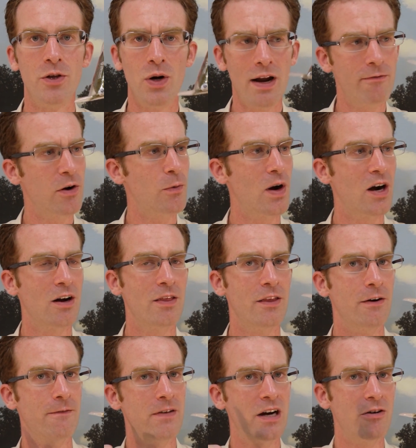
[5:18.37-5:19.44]
They're everywhere,
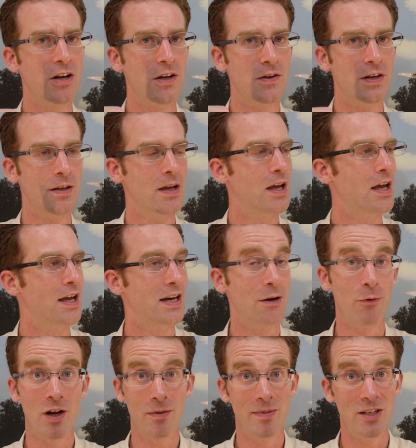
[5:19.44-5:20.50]
they're very good, and I
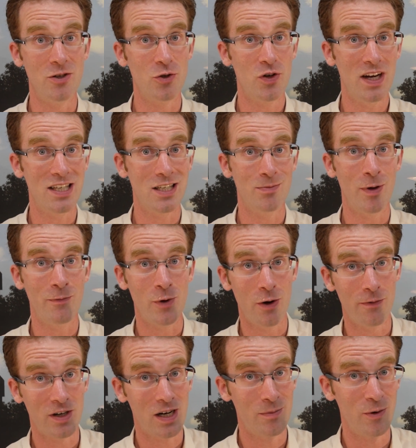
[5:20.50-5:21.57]
recommend you try some if you
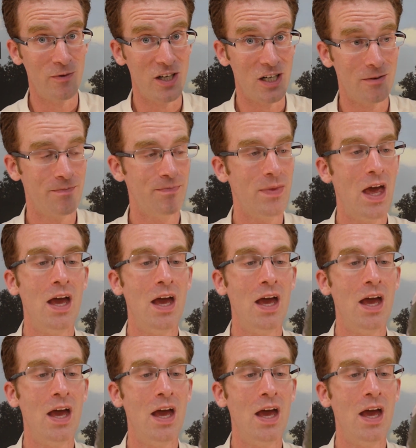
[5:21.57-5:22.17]
ever come over here.